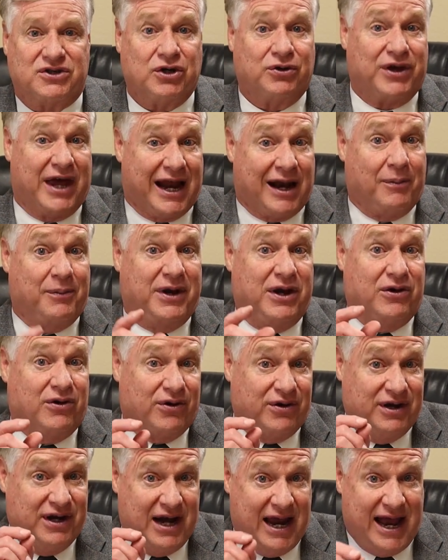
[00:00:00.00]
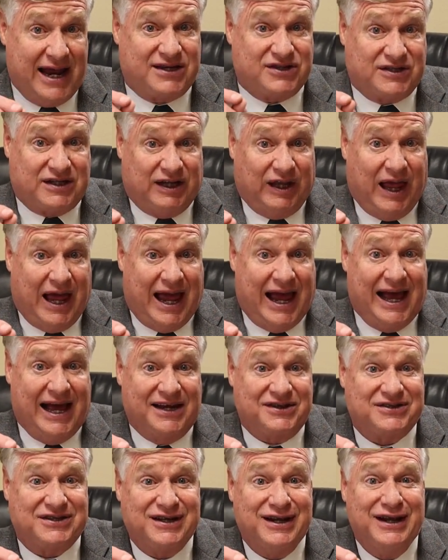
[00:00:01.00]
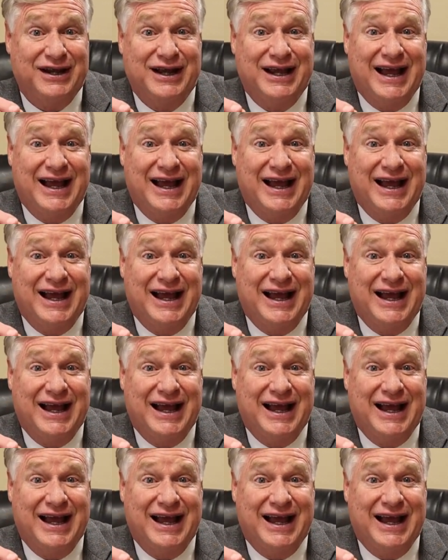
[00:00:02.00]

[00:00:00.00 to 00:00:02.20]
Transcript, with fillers: So that'll be your next class.